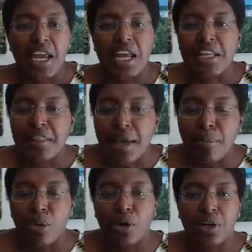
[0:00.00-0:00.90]
and in
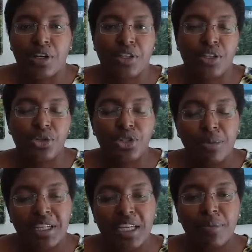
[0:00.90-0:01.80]
that book, you should
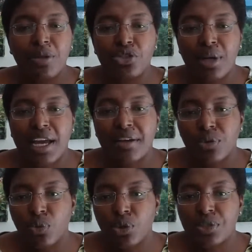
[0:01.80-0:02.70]
be keeping track of
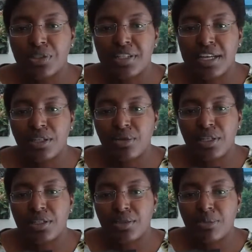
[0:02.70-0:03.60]
the words that you
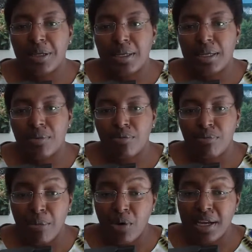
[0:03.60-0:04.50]
need to be
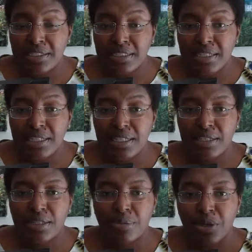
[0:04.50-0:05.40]
memorizing,
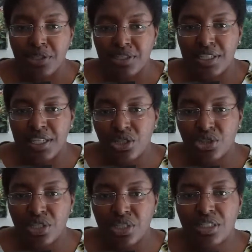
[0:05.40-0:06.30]
the
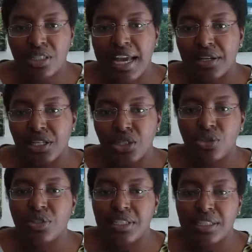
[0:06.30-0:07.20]
pronunciation, how to
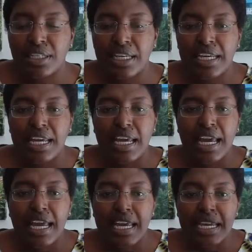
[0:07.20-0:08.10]
use it,
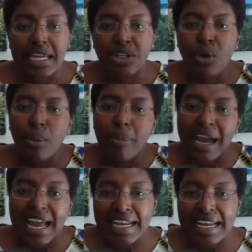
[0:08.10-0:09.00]
and go
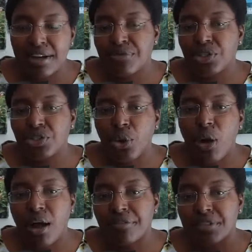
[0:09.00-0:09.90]
back every so
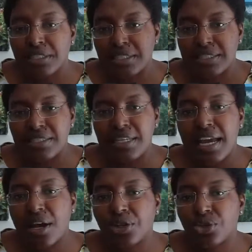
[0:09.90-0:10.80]
often to see
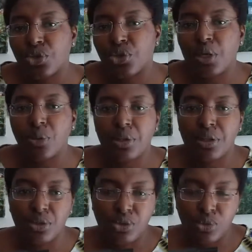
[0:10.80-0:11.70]
how you're doing
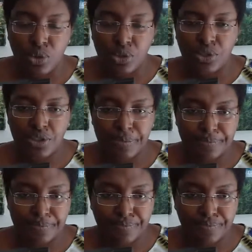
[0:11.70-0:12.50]
with those words.